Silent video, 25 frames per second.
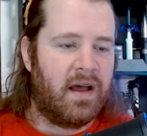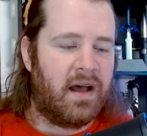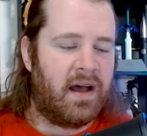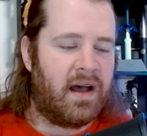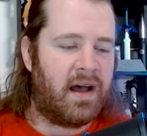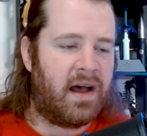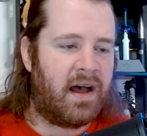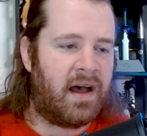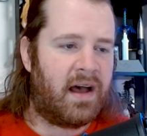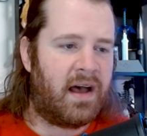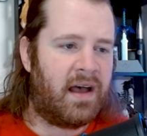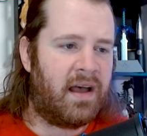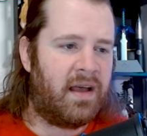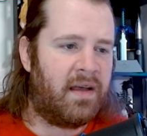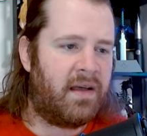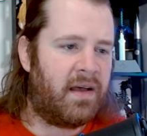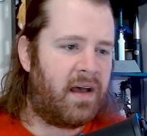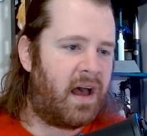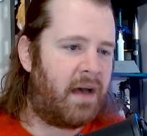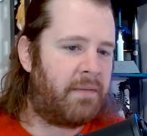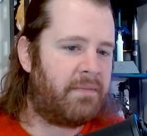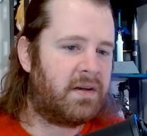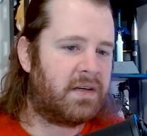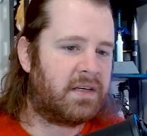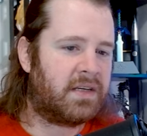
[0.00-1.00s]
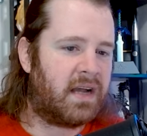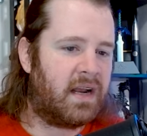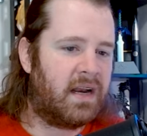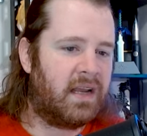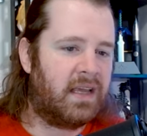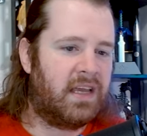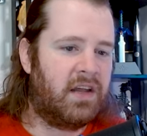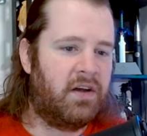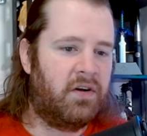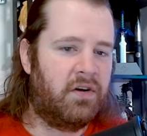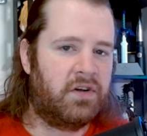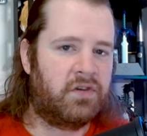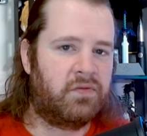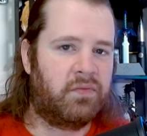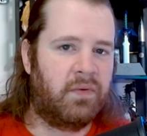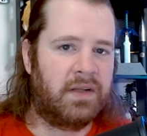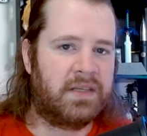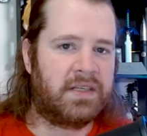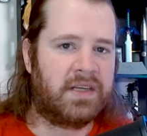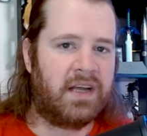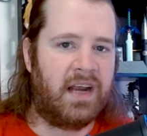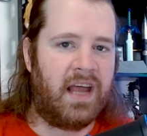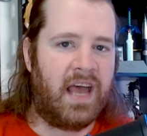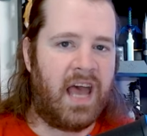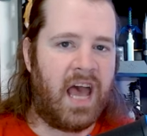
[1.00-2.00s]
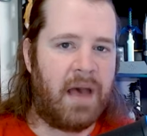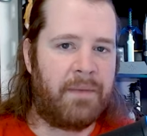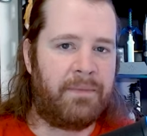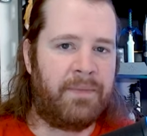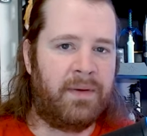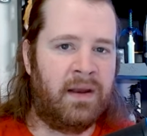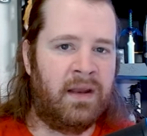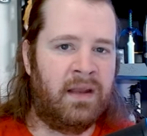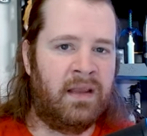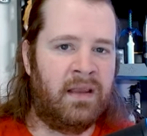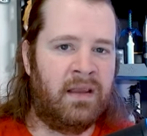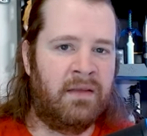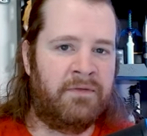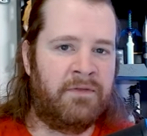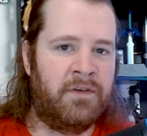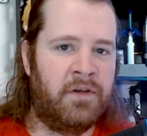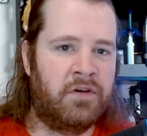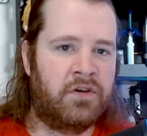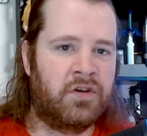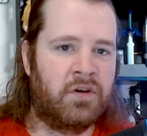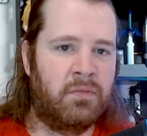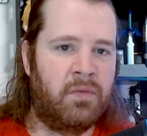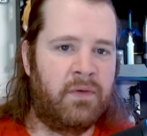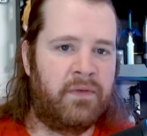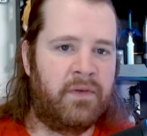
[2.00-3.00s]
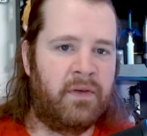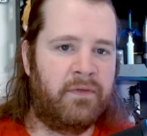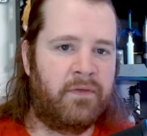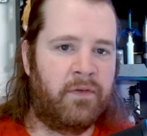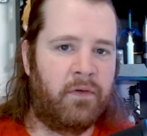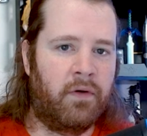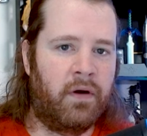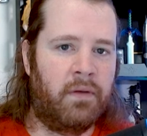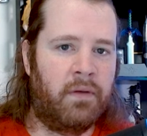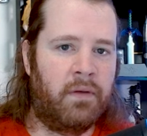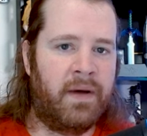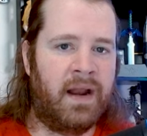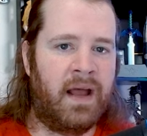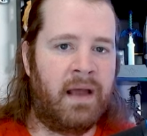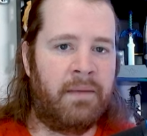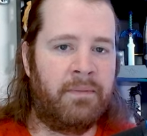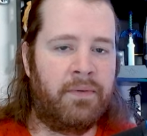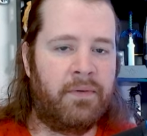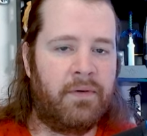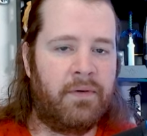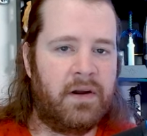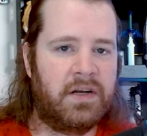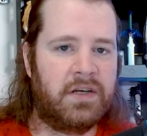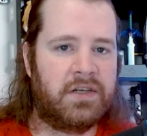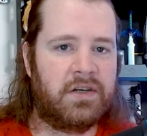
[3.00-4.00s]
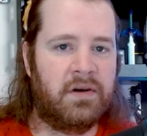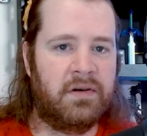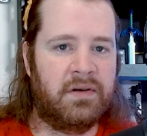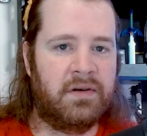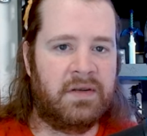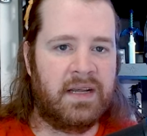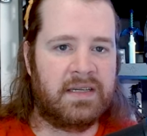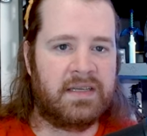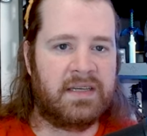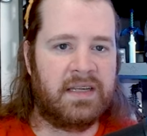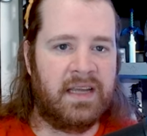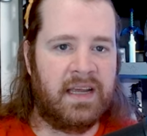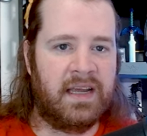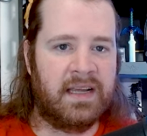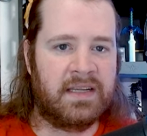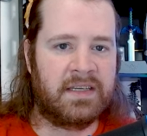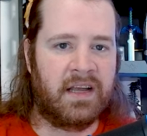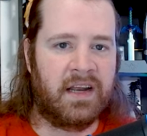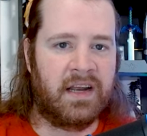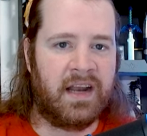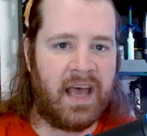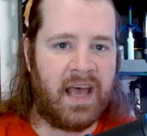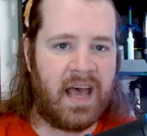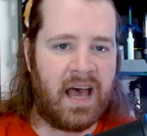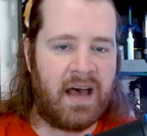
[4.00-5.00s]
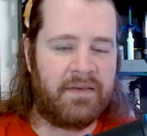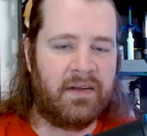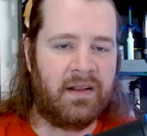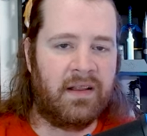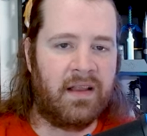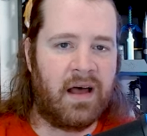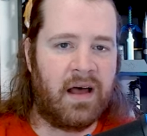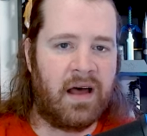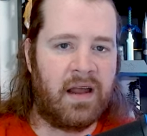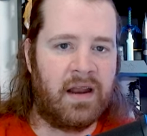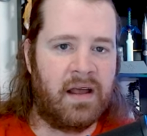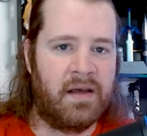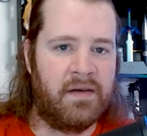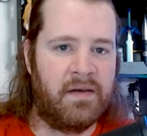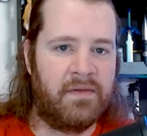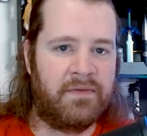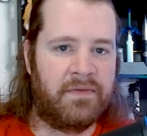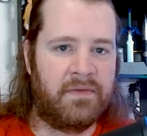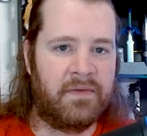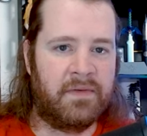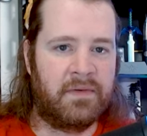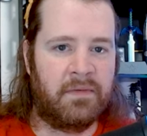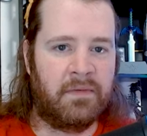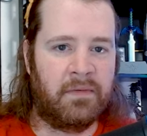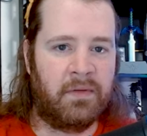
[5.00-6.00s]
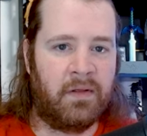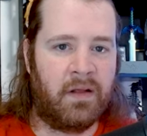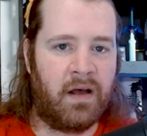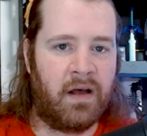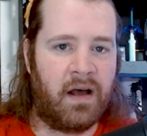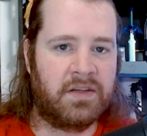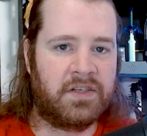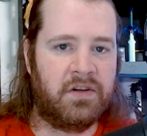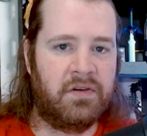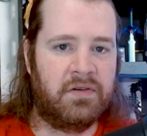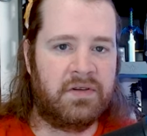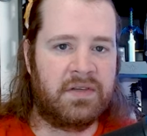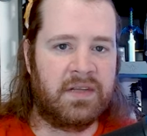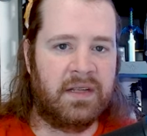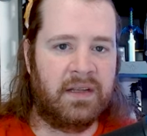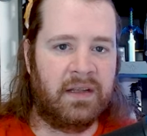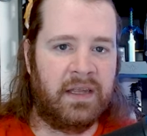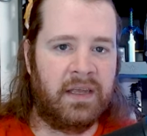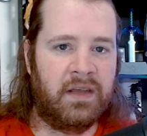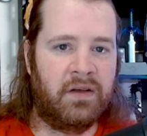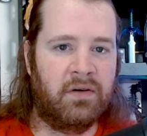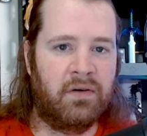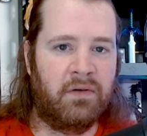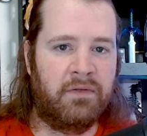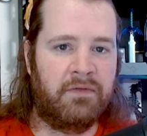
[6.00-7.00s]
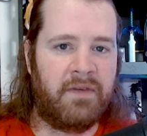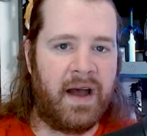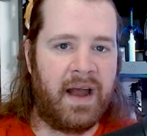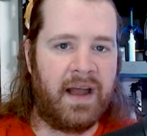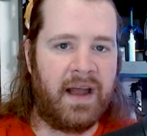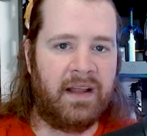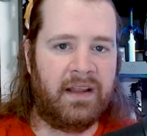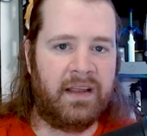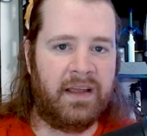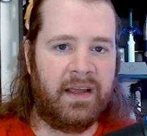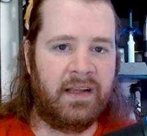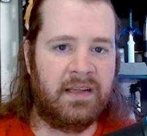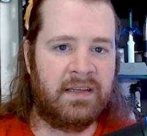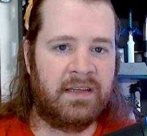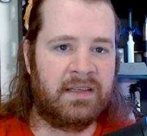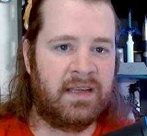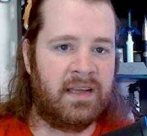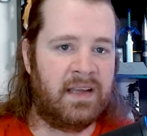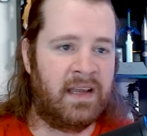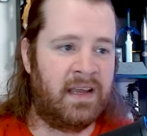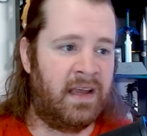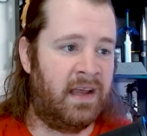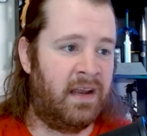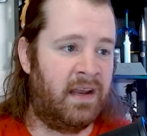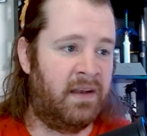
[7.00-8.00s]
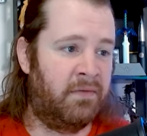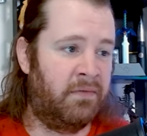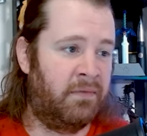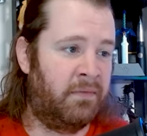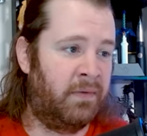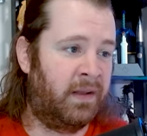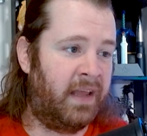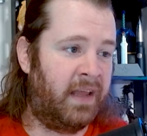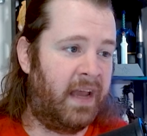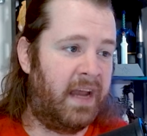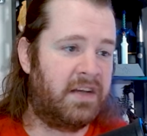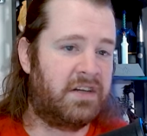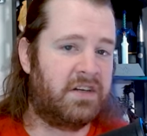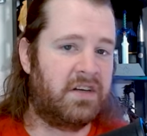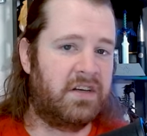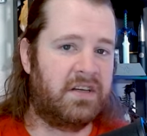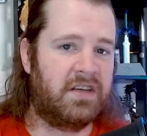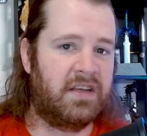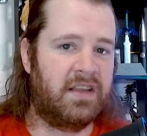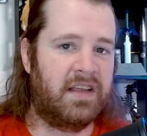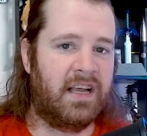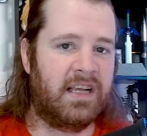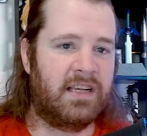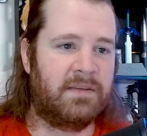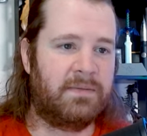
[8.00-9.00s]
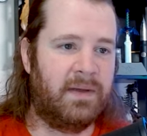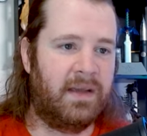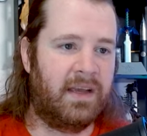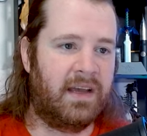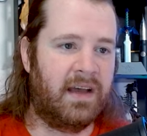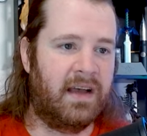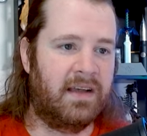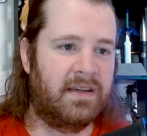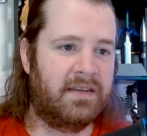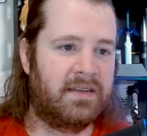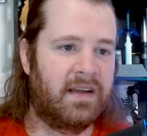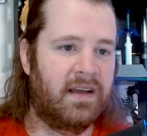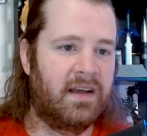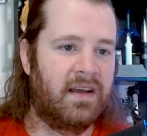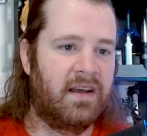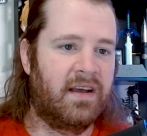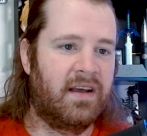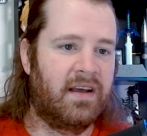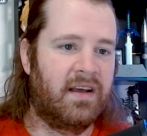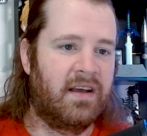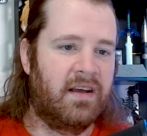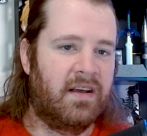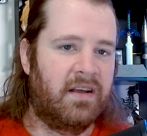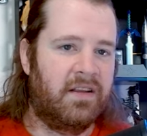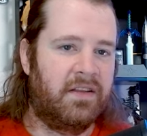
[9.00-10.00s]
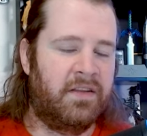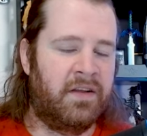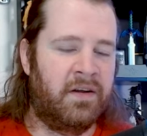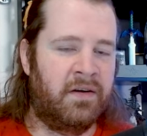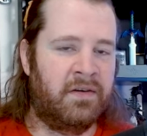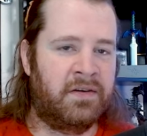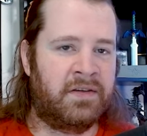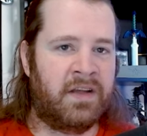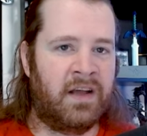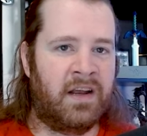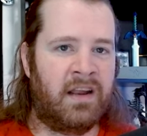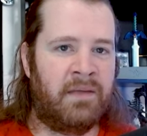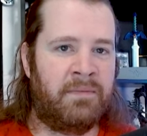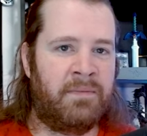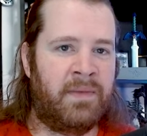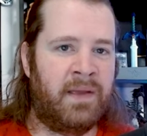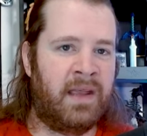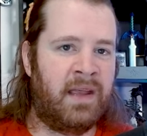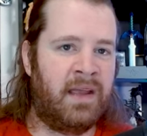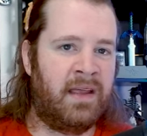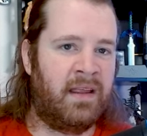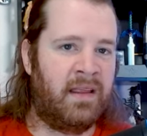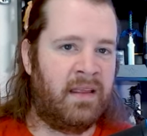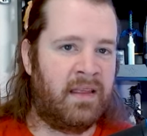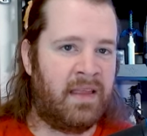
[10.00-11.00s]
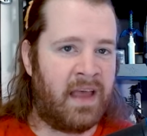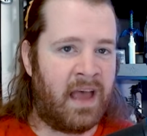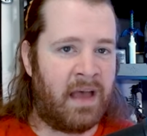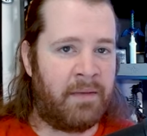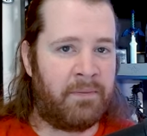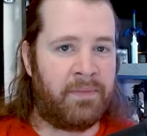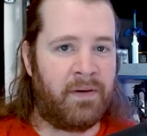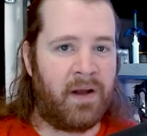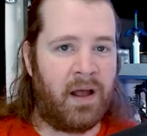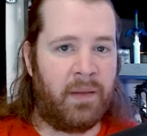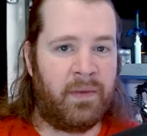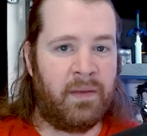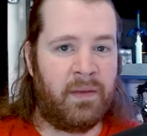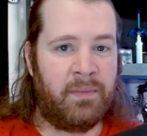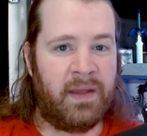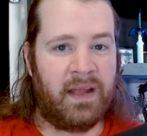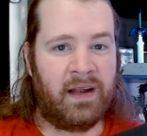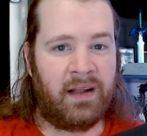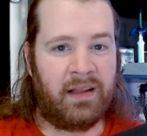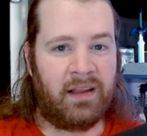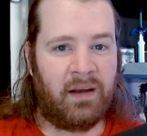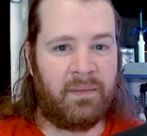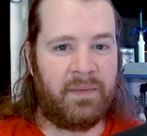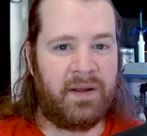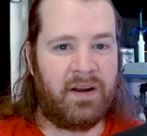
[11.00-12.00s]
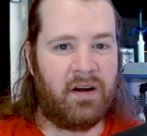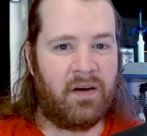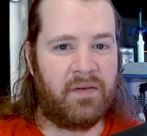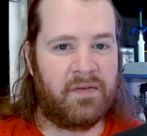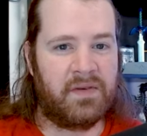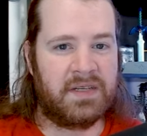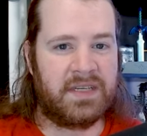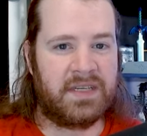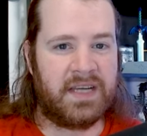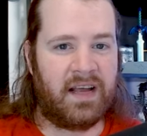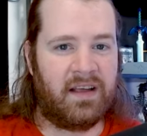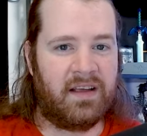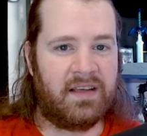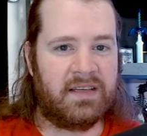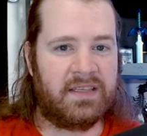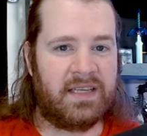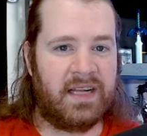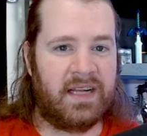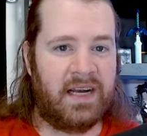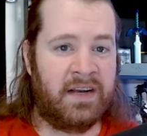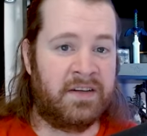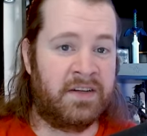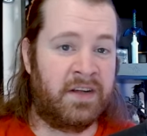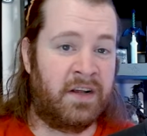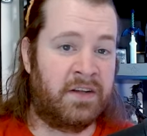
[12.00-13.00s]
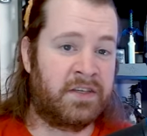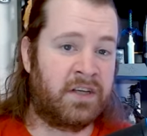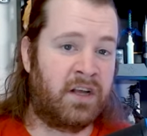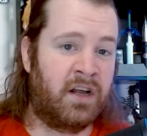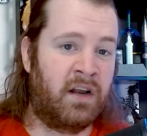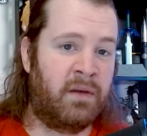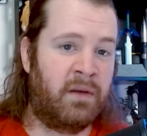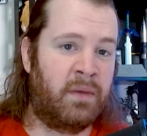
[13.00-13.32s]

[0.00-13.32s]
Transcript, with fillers: uh, I'm just kind of curious what's going to happen in the future moving forward. But I'm pretty sure Disney is going to have a lot of lawsuits and legal filings in relation to this, because there's going to be them probably being a little bit overzealous, and there's also going to